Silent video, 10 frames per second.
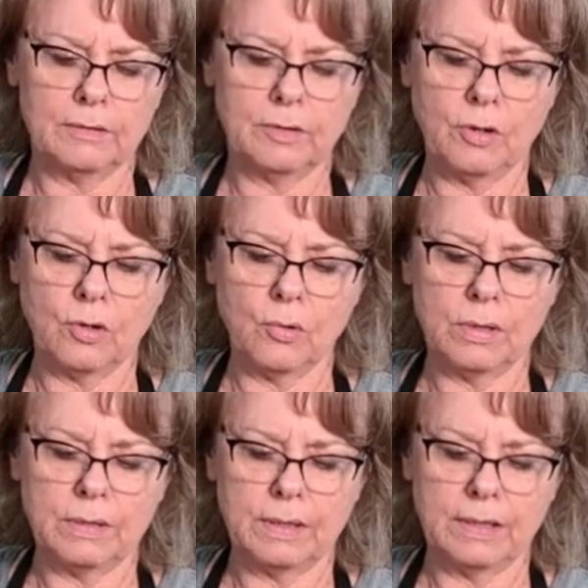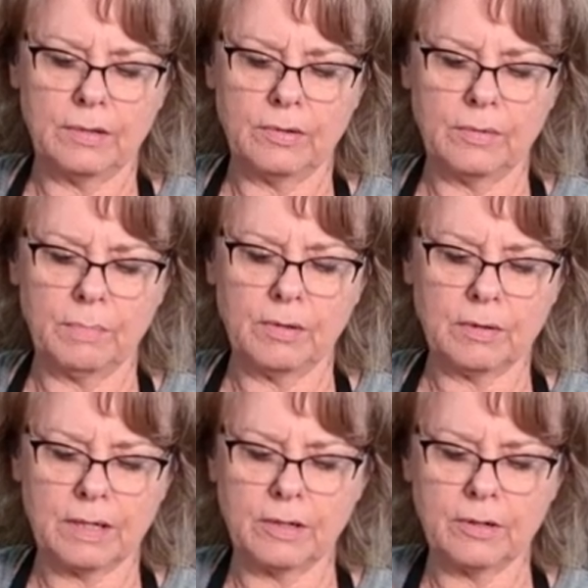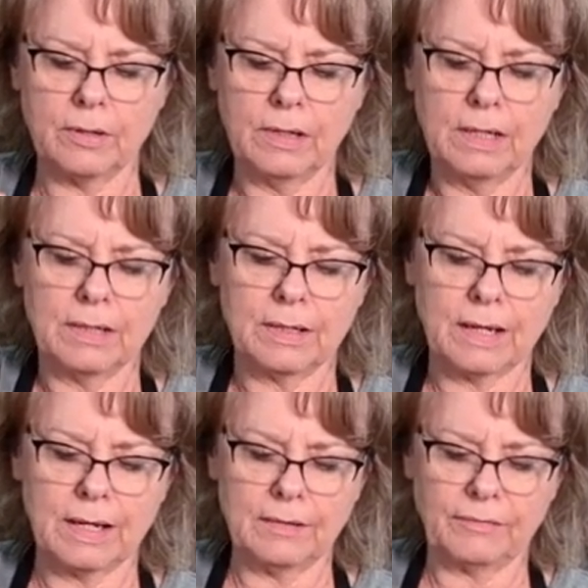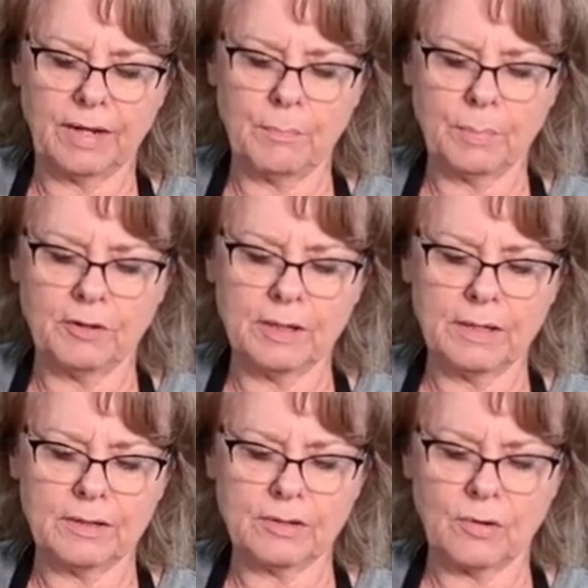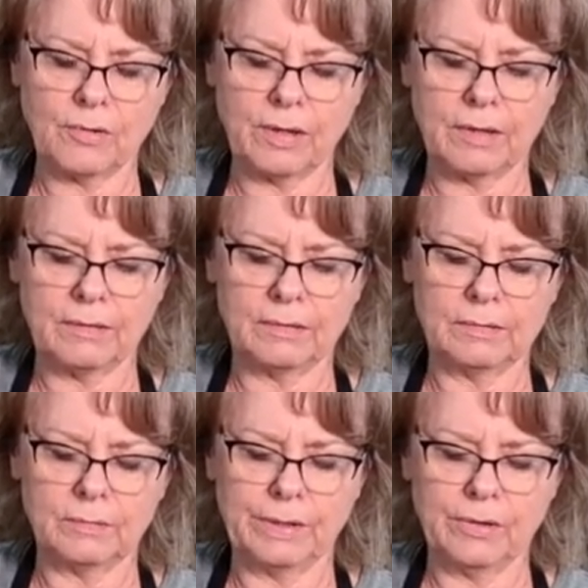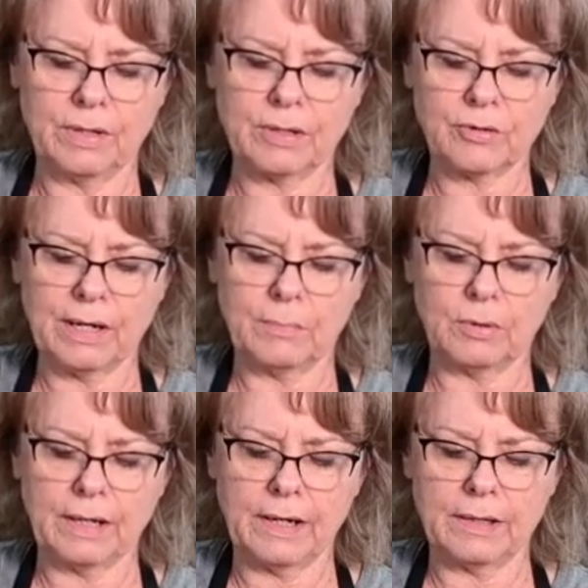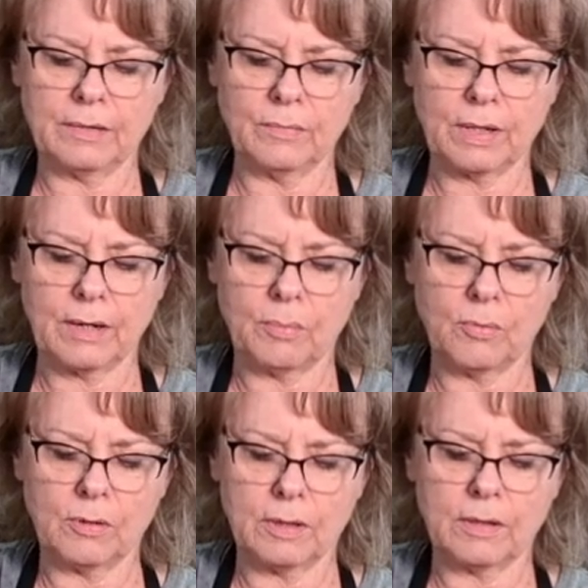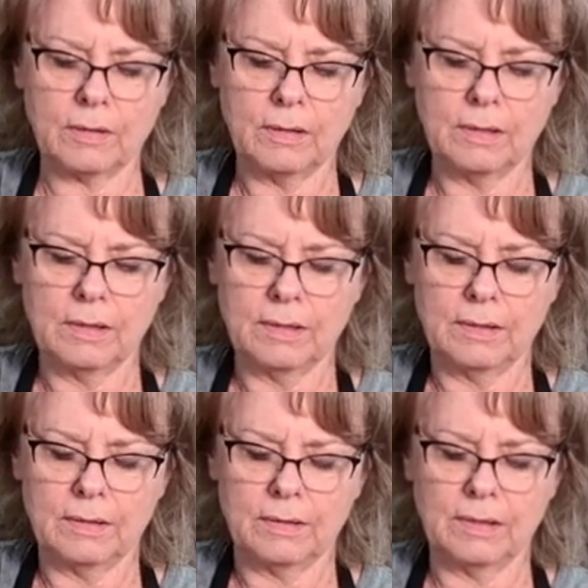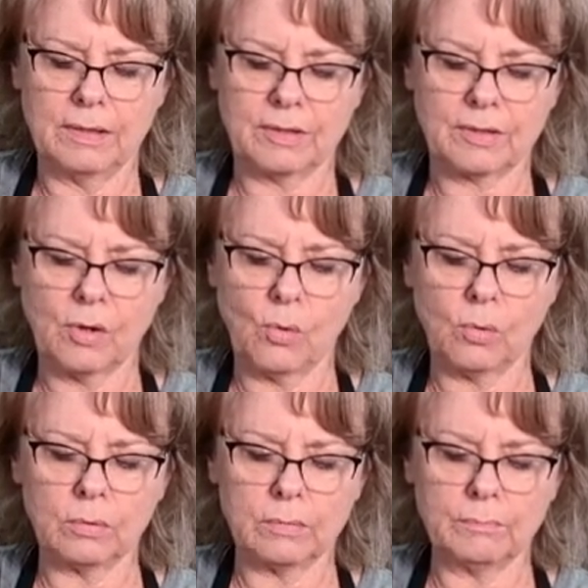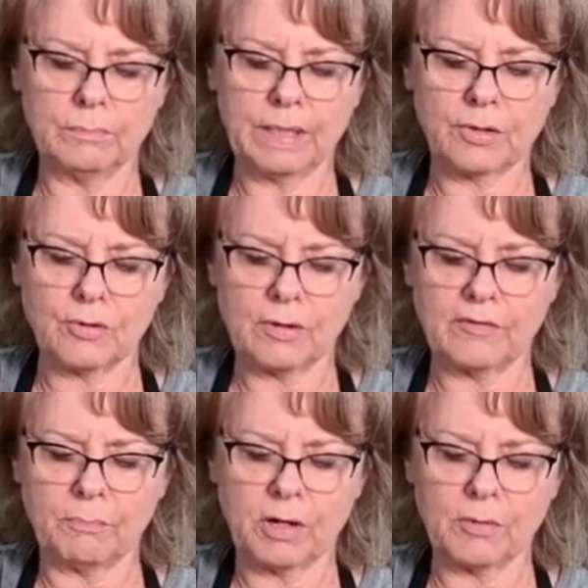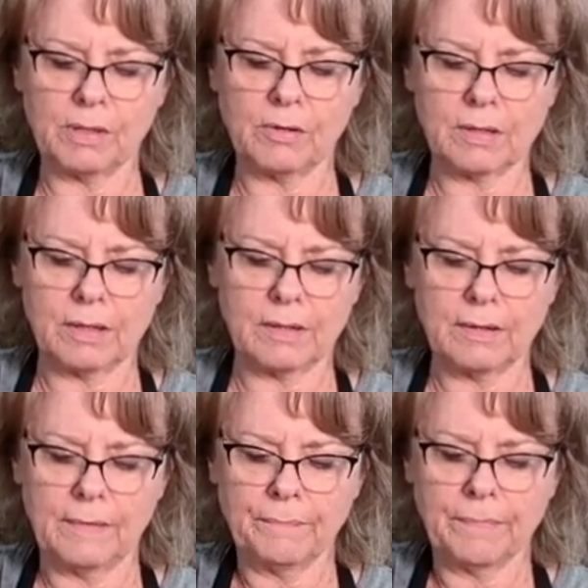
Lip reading: dough into the milk here to kind of temper it so that we don't get scrambled eggs when I pour this cold mixture of buttermilk and